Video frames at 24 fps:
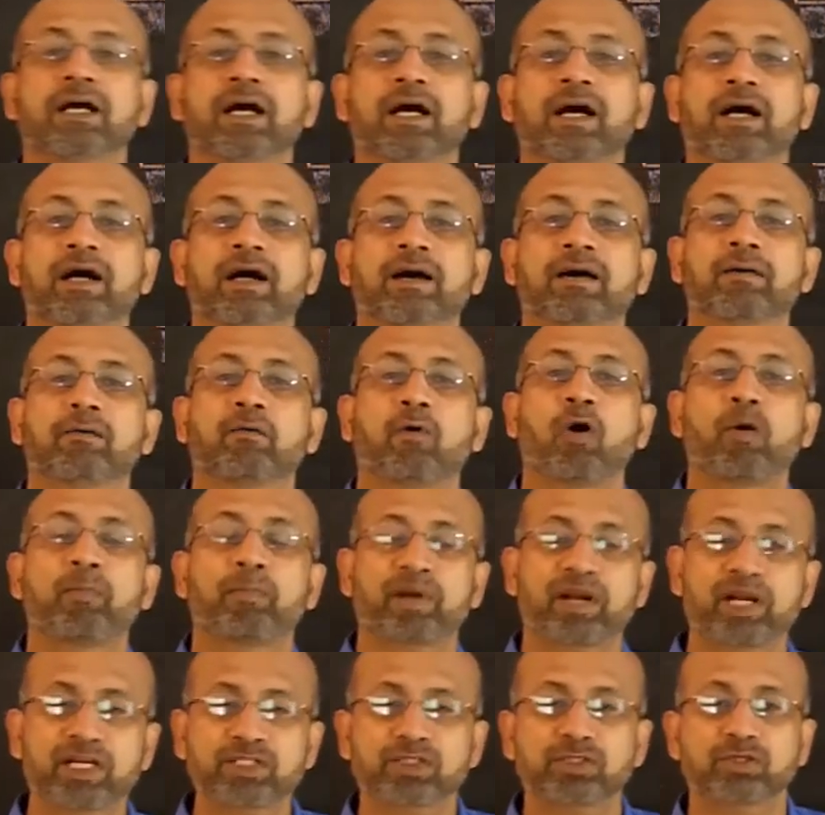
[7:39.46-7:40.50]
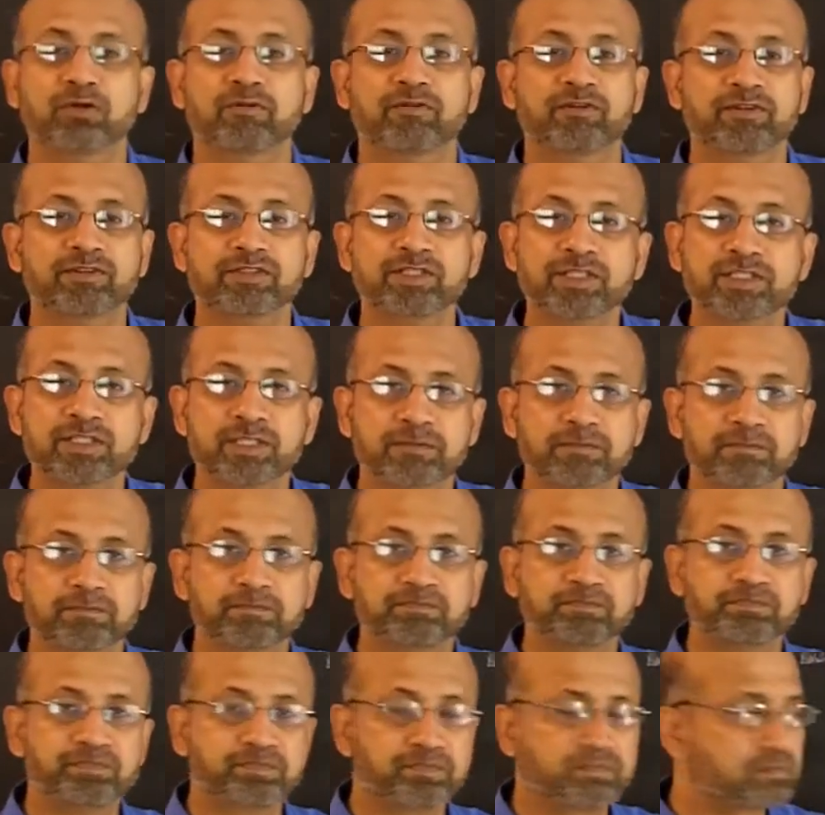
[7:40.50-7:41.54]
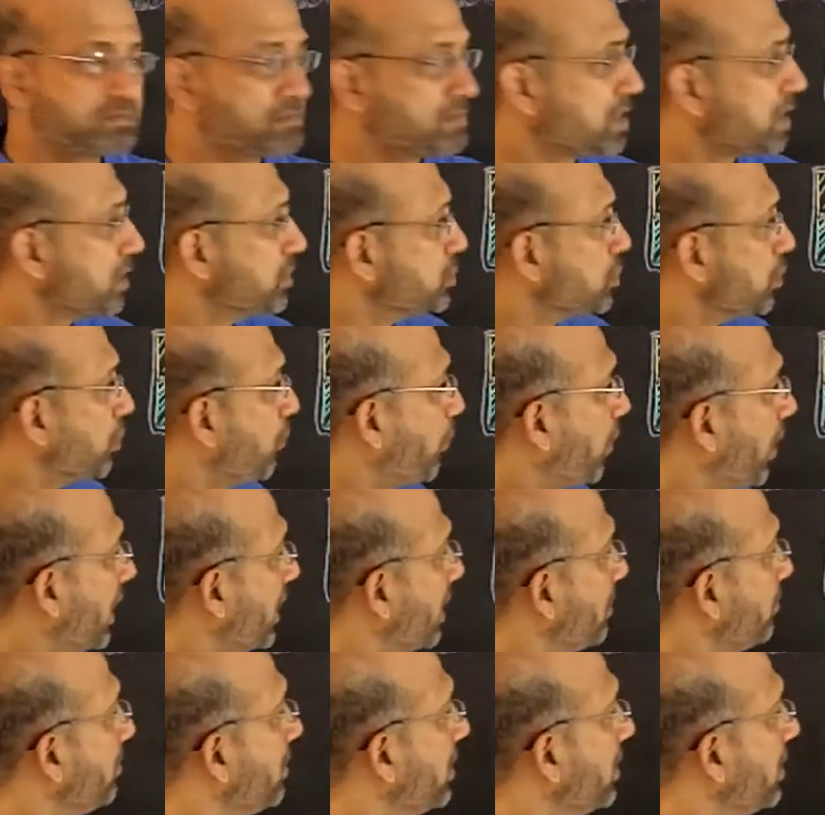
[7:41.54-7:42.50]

operation of the system. So while